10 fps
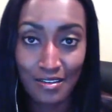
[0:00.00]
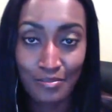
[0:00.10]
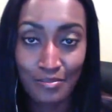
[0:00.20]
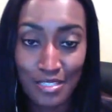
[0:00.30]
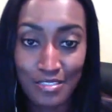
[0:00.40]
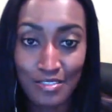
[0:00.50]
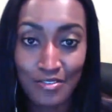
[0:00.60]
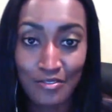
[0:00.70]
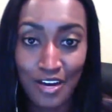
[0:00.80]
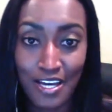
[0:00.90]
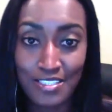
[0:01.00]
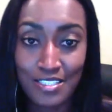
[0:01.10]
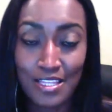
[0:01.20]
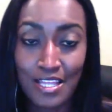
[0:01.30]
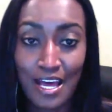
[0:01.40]
piece of
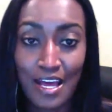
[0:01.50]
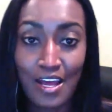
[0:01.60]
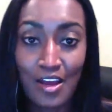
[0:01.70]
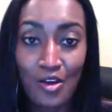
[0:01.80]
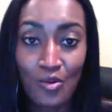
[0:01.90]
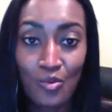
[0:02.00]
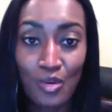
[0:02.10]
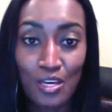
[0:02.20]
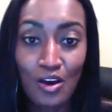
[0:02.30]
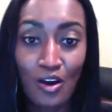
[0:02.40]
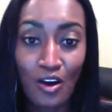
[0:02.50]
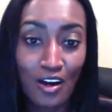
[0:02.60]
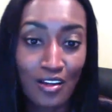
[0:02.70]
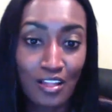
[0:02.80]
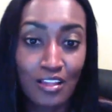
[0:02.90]
advice, and that we
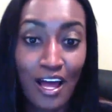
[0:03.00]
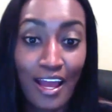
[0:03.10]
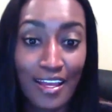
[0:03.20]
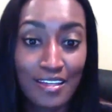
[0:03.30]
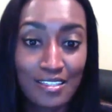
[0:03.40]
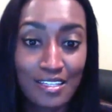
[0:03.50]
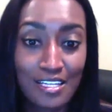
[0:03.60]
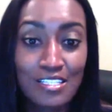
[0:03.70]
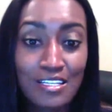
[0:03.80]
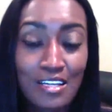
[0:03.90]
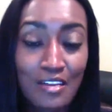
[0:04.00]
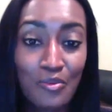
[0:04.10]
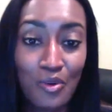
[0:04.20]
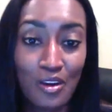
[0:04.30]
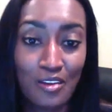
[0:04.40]
are the light. Each and every
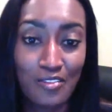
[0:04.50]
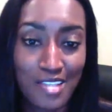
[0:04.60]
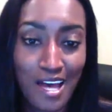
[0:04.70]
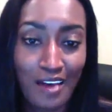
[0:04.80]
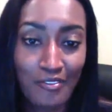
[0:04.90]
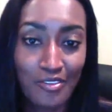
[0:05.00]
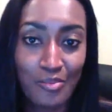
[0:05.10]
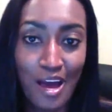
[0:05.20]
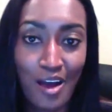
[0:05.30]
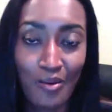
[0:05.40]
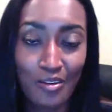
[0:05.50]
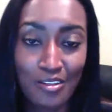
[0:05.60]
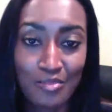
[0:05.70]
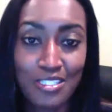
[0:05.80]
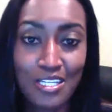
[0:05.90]
one of us have the power, the
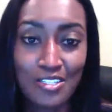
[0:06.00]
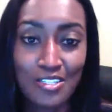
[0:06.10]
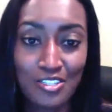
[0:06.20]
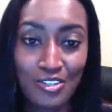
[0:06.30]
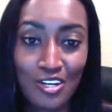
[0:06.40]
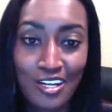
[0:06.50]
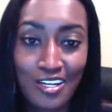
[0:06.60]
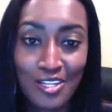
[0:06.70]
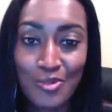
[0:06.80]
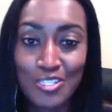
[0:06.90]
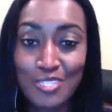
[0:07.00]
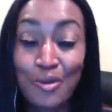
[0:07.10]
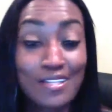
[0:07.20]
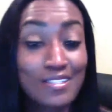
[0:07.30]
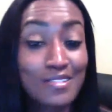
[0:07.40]
potential, the
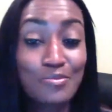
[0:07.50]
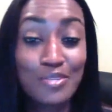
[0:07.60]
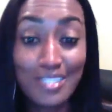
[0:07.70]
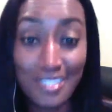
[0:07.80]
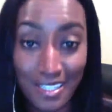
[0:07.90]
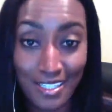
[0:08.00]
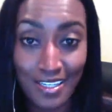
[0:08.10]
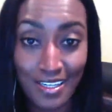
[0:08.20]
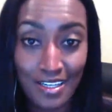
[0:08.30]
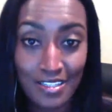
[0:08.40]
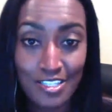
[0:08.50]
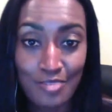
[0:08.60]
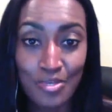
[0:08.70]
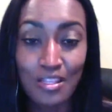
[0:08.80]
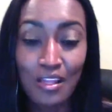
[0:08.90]
responsibility to
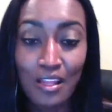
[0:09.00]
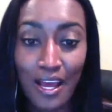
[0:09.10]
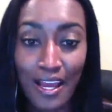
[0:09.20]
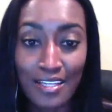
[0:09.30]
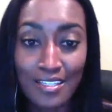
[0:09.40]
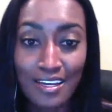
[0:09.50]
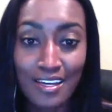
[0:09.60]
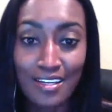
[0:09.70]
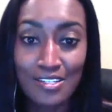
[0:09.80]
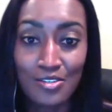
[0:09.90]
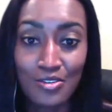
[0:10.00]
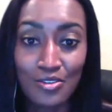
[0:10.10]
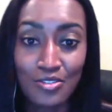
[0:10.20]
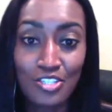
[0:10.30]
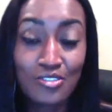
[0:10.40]
be the light, to
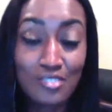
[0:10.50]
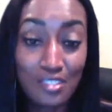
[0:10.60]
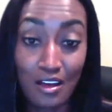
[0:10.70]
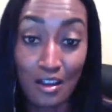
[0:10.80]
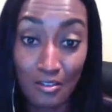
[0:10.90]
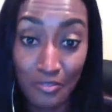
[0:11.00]
choose love,